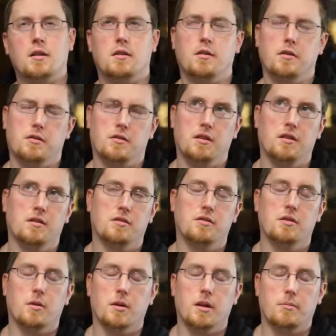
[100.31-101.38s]
You see this is
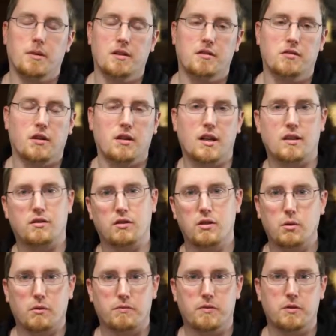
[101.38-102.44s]
going up on Sunday, so
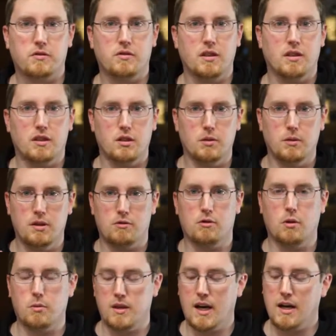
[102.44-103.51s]
you'll first see the new
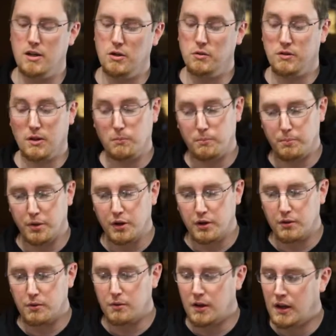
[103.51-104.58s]
intro with that using
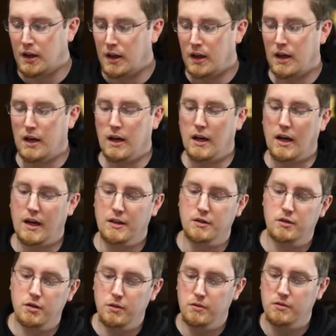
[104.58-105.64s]
blue on
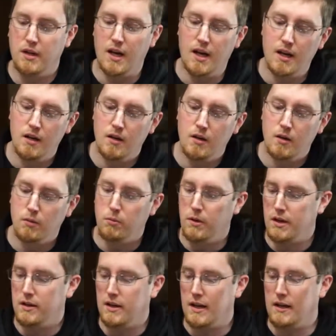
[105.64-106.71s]
Tuesday
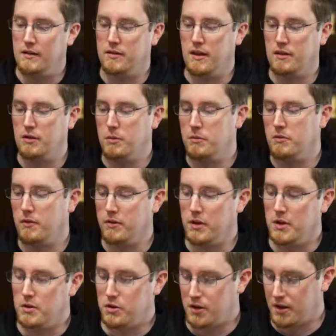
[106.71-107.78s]
with Deus Ex Human
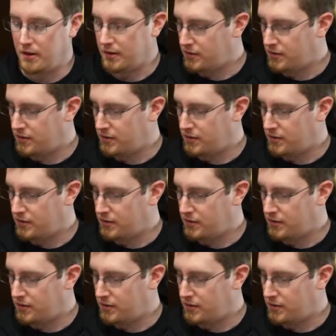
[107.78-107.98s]
Revolution.